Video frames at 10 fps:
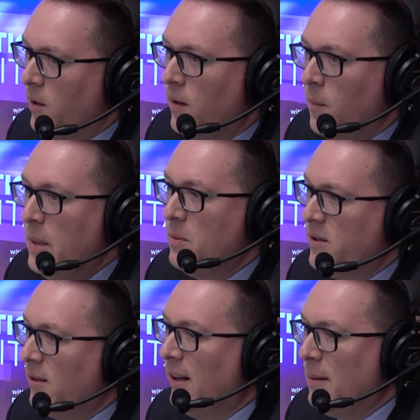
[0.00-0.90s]
people
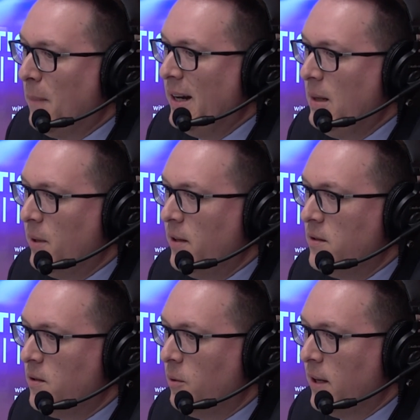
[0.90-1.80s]
still like money, but they
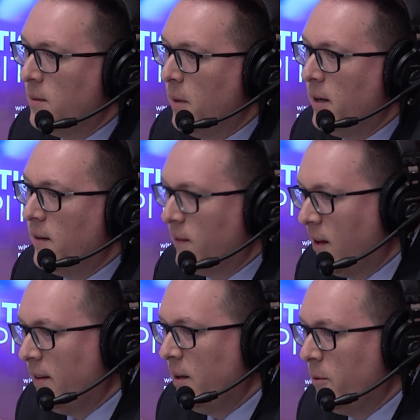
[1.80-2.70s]
just don't get the money they
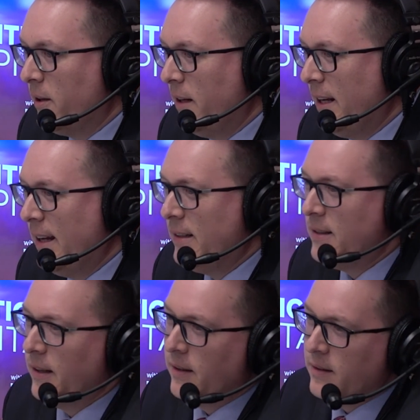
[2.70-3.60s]
thought they were going to
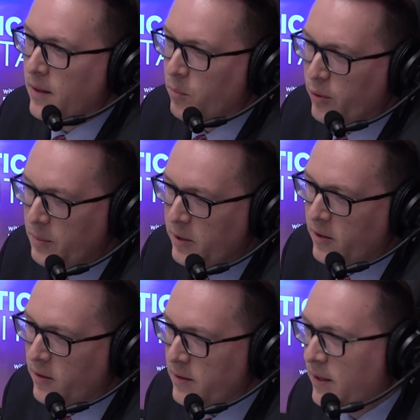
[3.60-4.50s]
get. And the
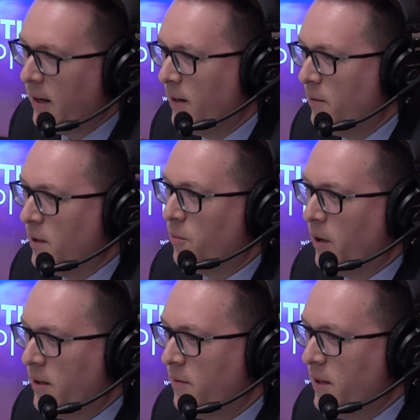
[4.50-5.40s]
premier is kind of at the
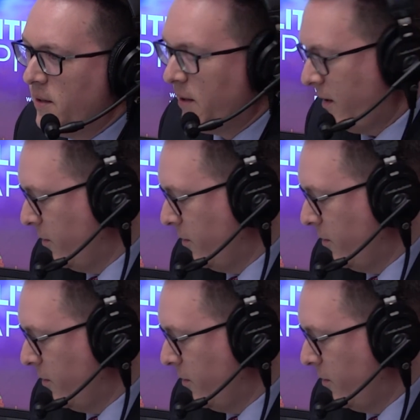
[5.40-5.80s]
front of this. I don't